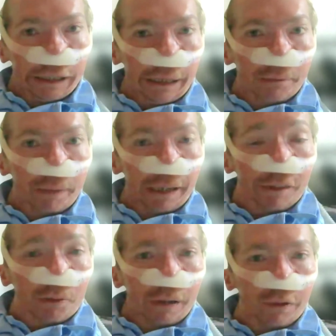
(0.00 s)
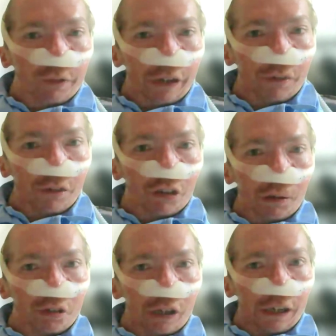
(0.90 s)
That meant that my favourite
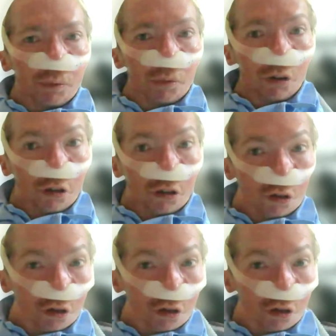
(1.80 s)
subject was